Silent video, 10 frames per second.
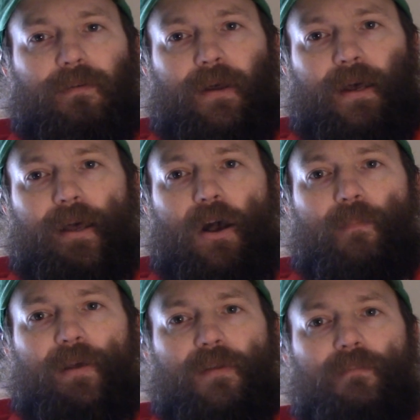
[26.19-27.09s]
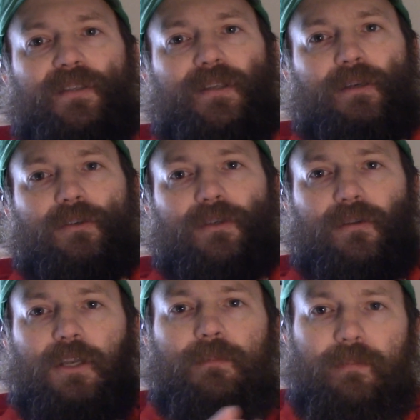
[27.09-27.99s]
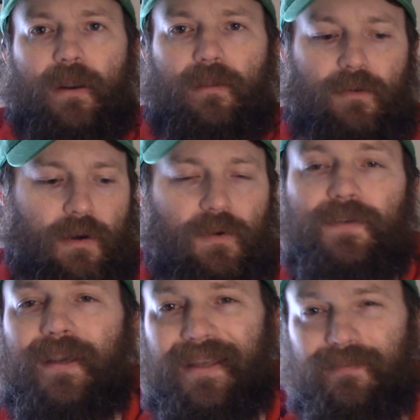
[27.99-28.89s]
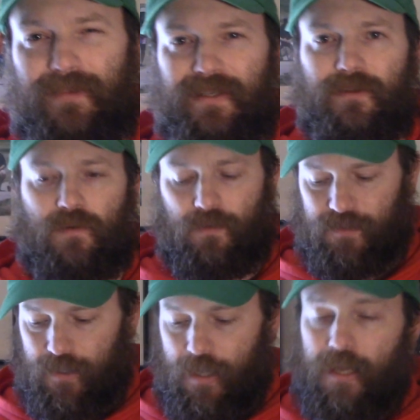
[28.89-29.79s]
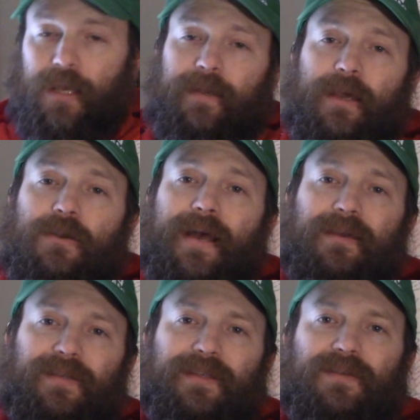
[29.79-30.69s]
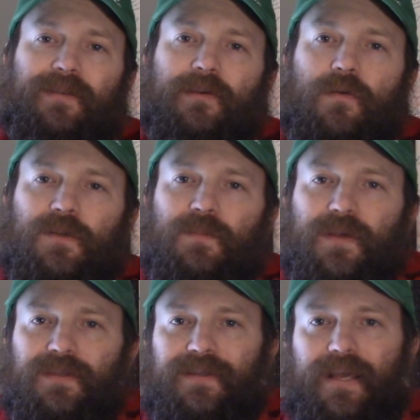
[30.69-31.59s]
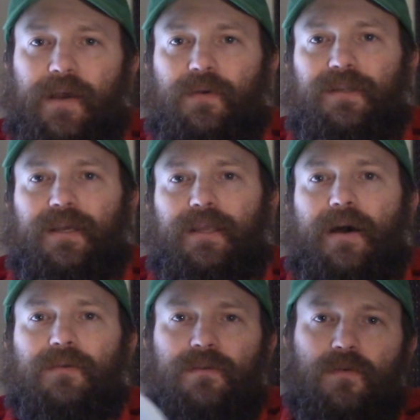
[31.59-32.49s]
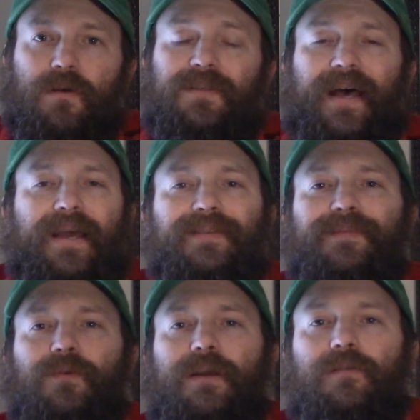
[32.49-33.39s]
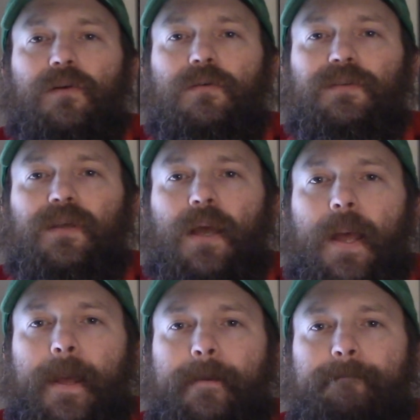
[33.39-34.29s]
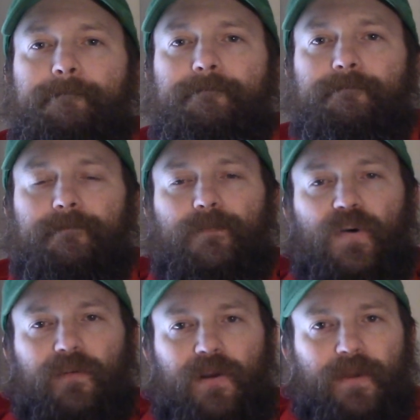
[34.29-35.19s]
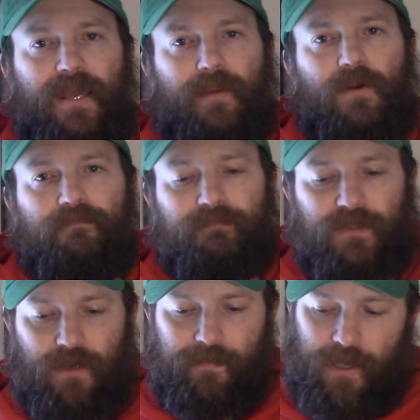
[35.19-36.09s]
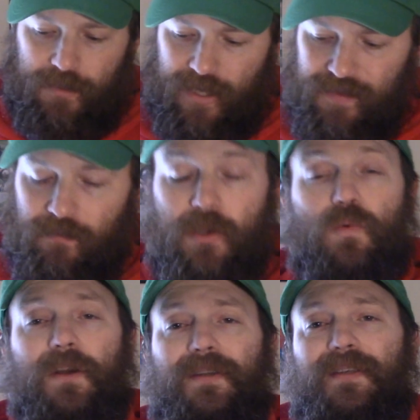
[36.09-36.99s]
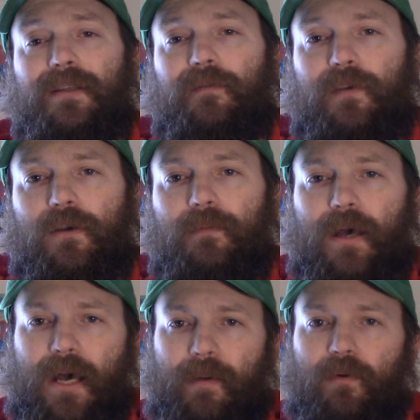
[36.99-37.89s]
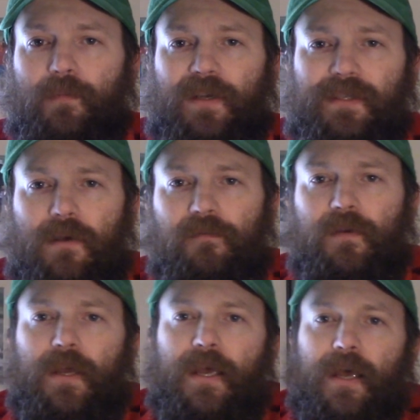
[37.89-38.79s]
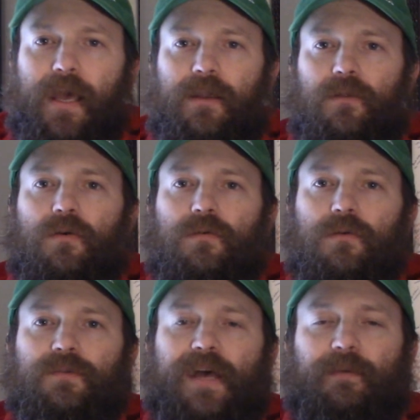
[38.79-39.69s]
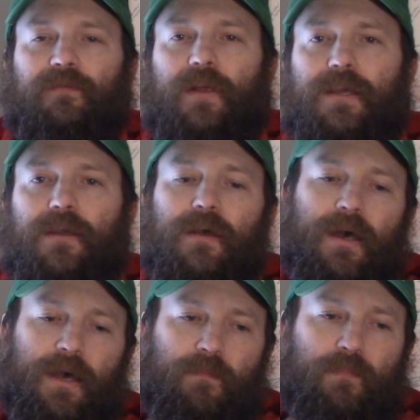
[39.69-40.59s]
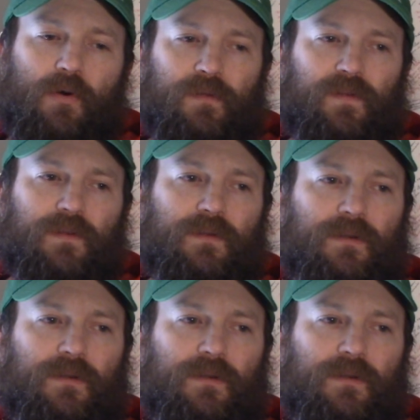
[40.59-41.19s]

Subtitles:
helped my thumb stick just a little bit better than normal, so I got some decent throws. Now you're not going to see this on the course because the day I went to take it out to the course, I had some great throws, but I forgot my camera, so I apologize. But you will get to see it in the field, both myself and a local Tommy Flake, both